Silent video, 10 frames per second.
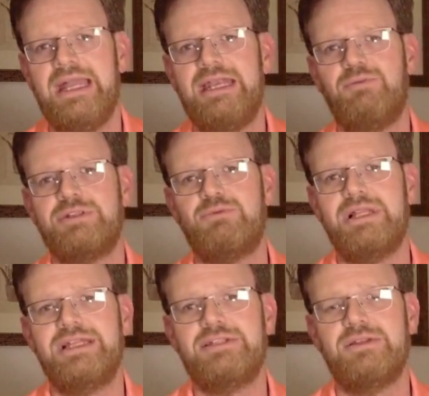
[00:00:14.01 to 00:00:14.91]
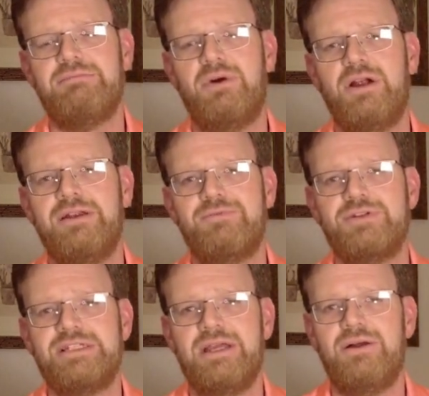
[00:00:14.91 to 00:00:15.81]
and it was released on the market
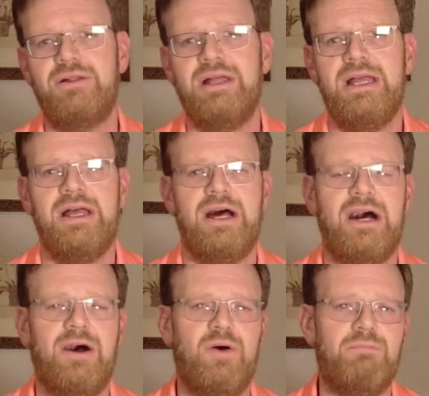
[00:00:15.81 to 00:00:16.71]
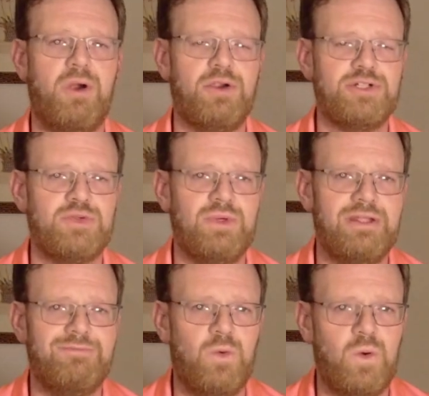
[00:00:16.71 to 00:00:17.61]
for sale uh, on March
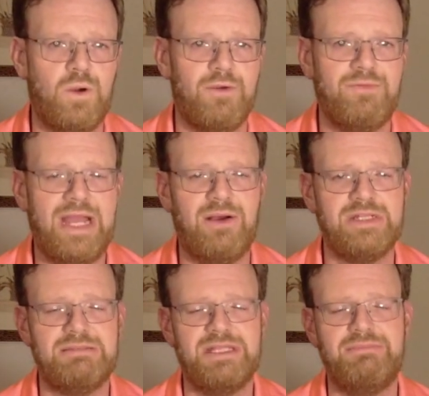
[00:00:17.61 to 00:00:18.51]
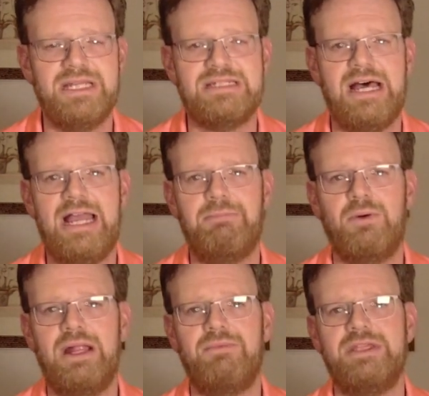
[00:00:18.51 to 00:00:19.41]
24. Now some of the biggest
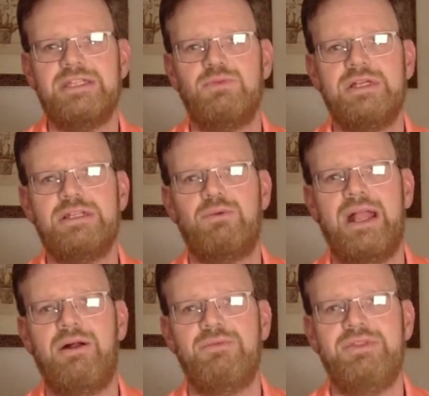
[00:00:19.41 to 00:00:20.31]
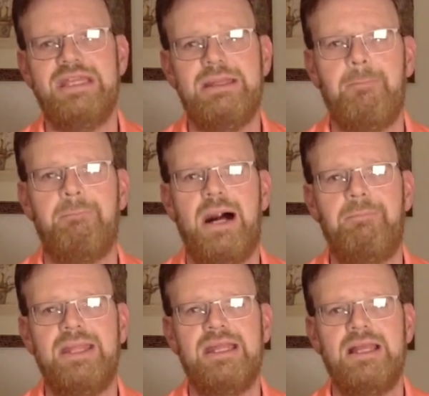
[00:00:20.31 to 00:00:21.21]
hype around this was around the
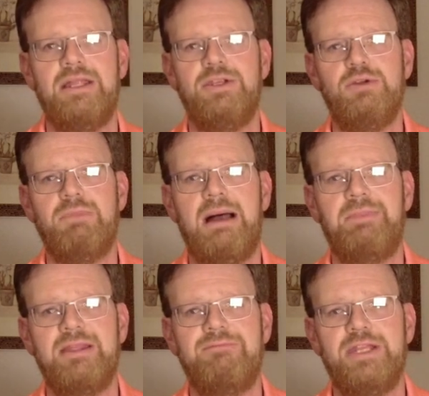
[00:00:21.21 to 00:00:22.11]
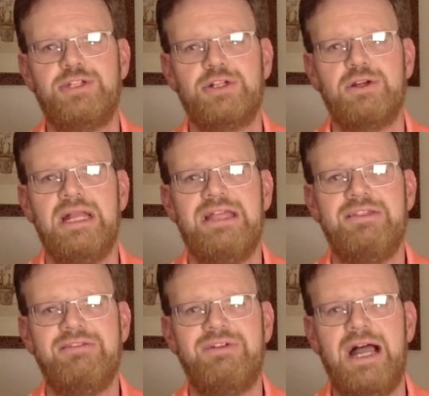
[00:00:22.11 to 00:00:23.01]
mopping, new mopping feature.
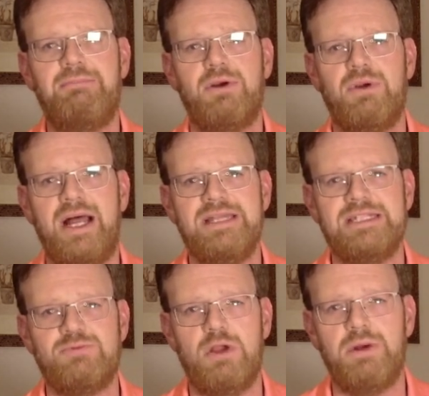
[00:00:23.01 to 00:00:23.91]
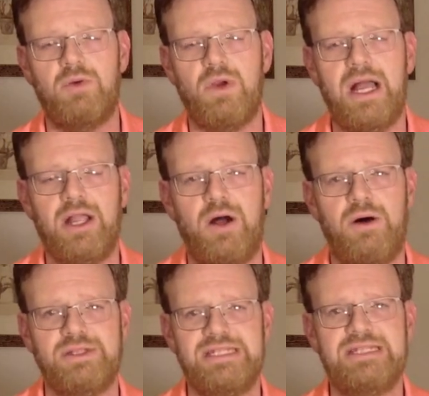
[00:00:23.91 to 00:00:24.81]
The Vibrarise as Roborock
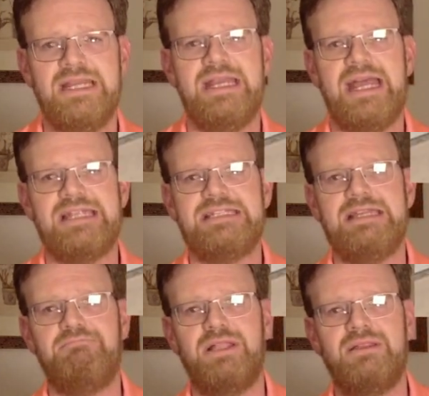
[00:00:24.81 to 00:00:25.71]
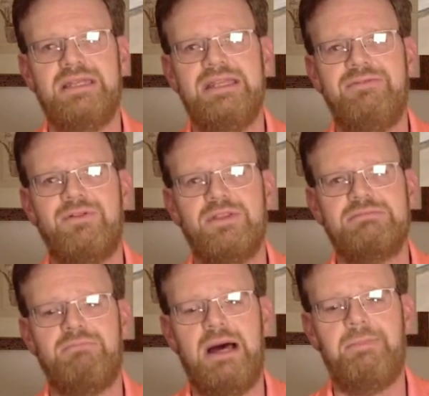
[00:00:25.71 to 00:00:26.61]
calls it, has the ability for
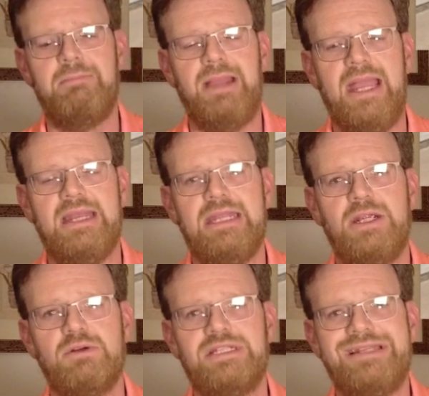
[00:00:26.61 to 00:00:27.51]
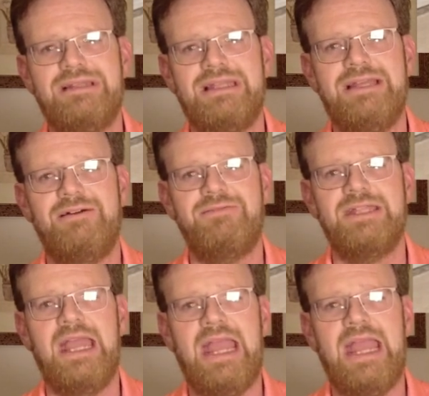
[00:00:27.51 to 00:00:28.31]
this mopping pad here to lift